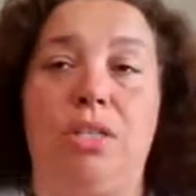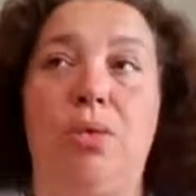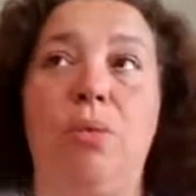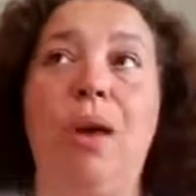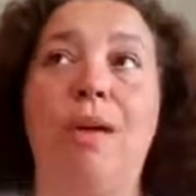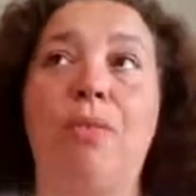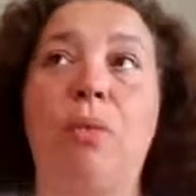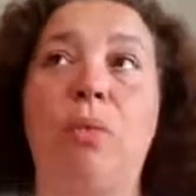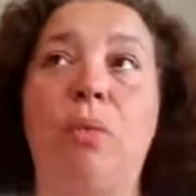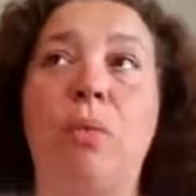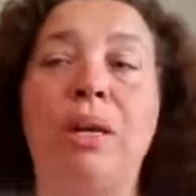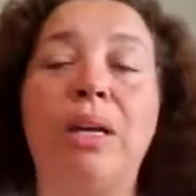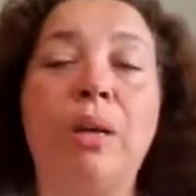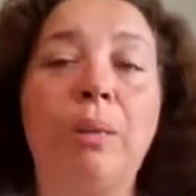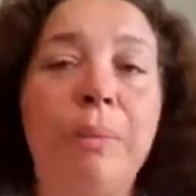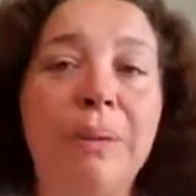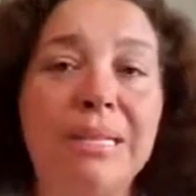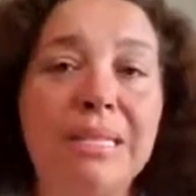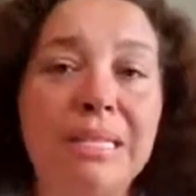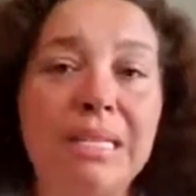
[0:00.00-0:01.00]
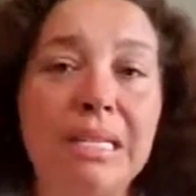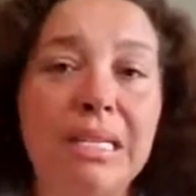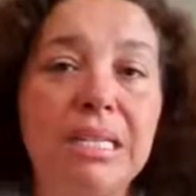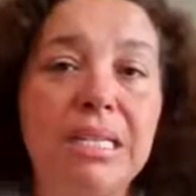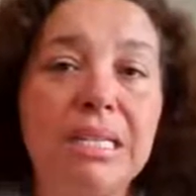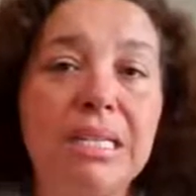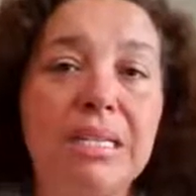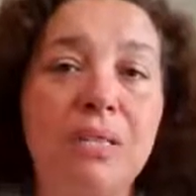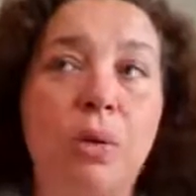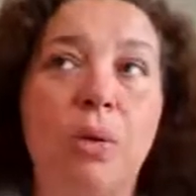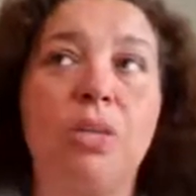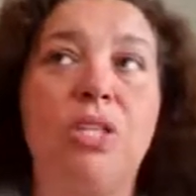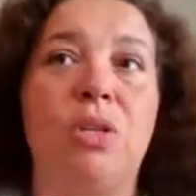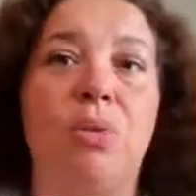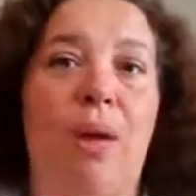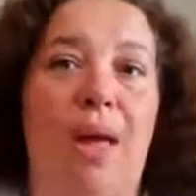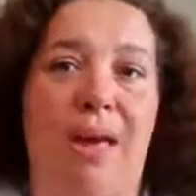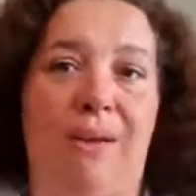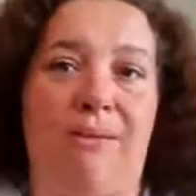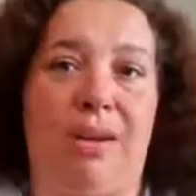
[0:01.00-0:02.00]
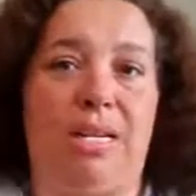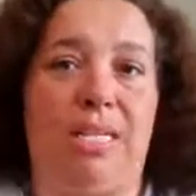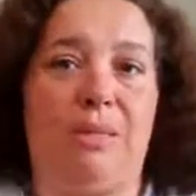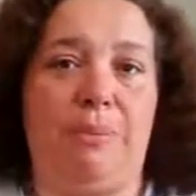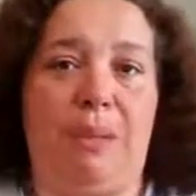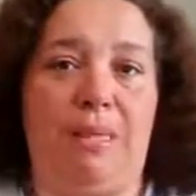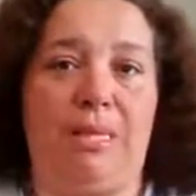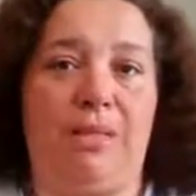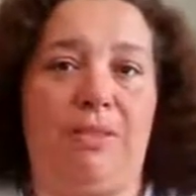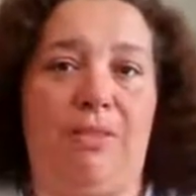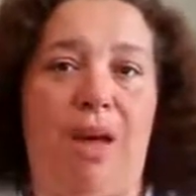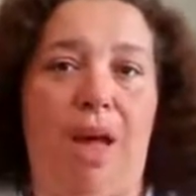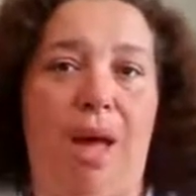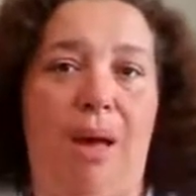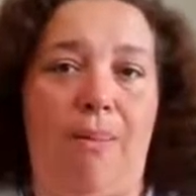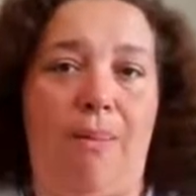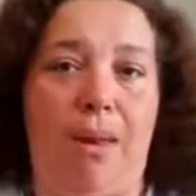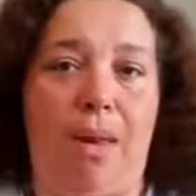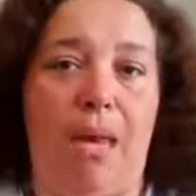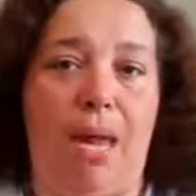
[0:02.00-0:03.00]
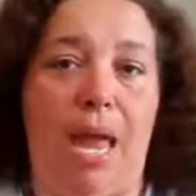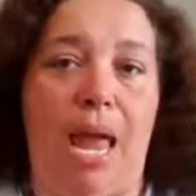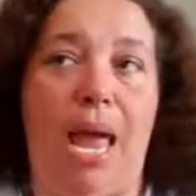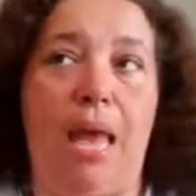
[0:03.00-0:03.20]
Do you have a real business, or do you have an expensive hobby?